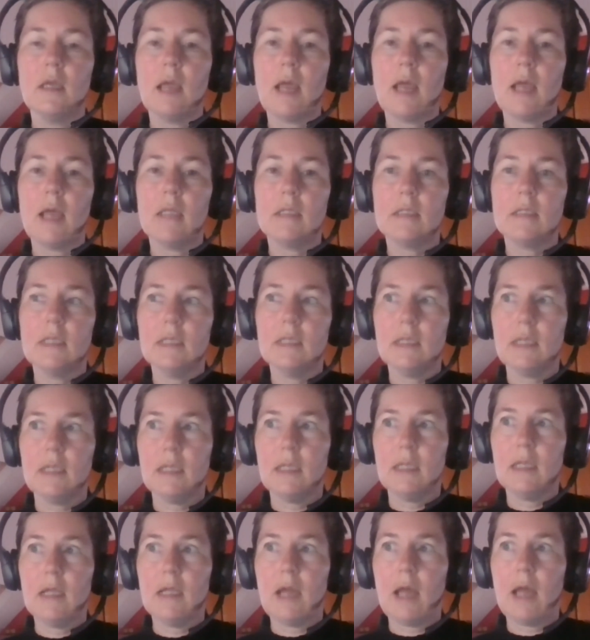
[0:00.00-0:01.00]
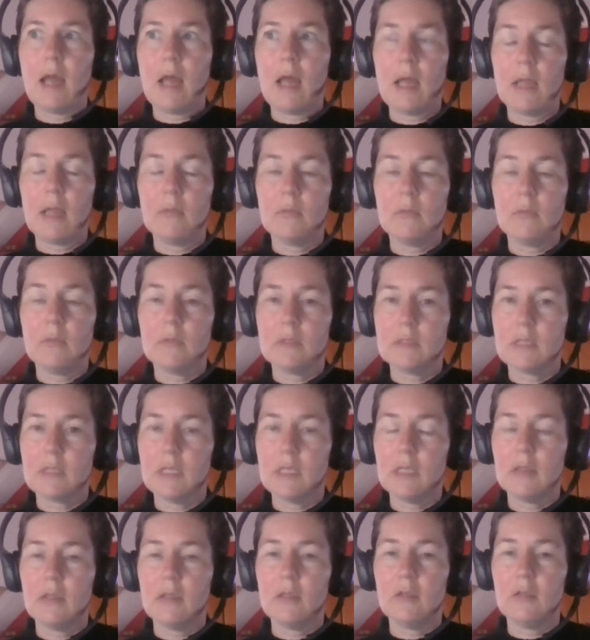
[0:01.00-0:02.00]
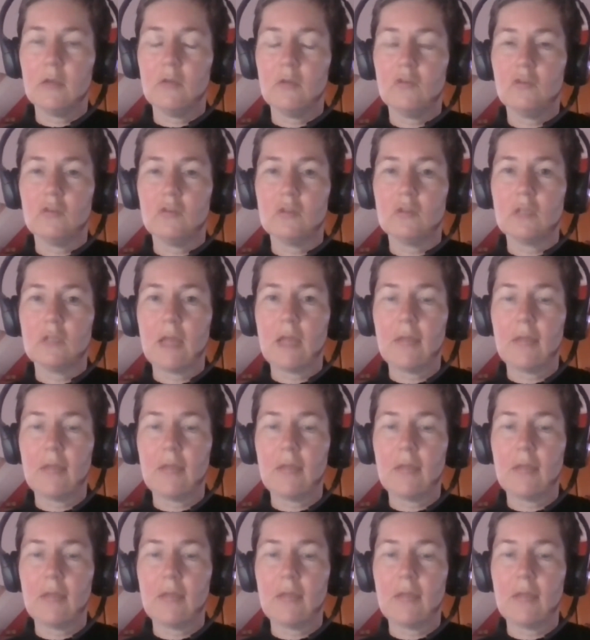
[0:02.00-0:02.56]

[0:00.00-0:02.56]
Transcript: Ideally, I would say that you should